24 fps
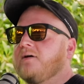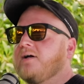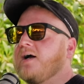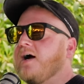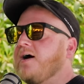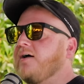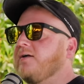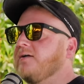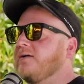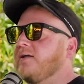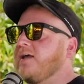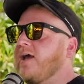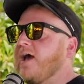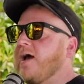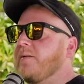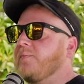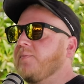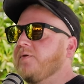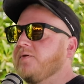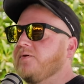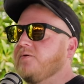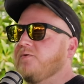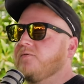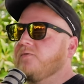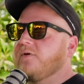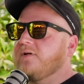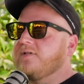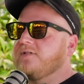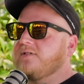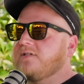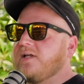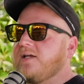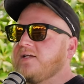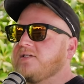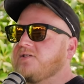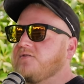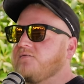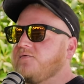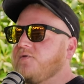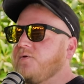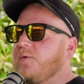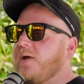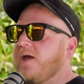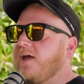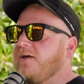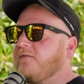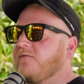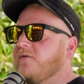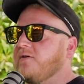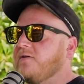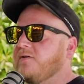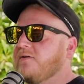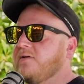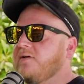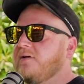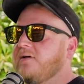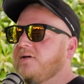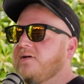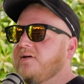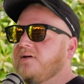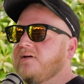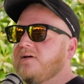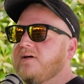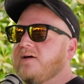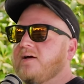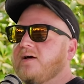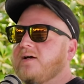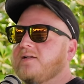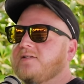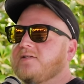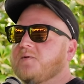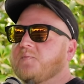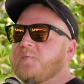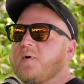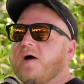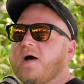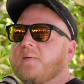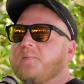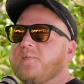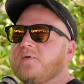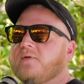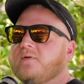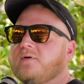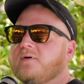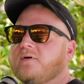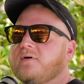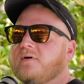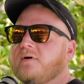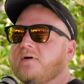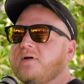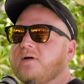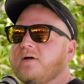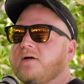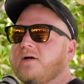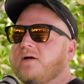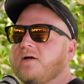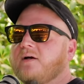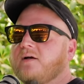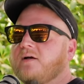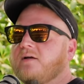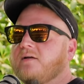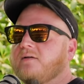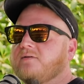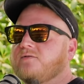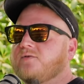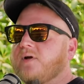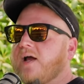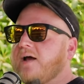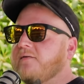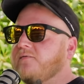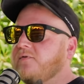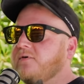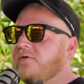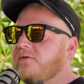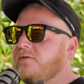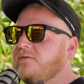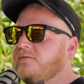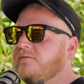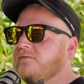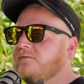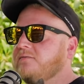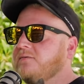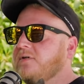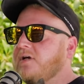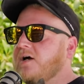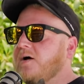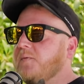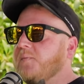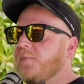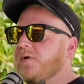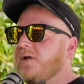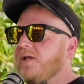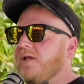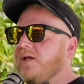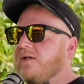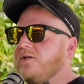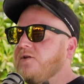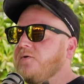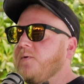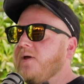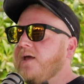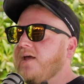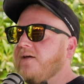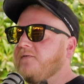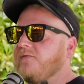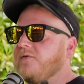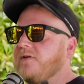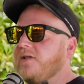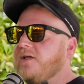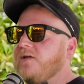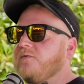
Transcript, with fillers: Colin Caplan, who runs Taste of New Haven, uh, it's a popular uh, travel company in New Haven.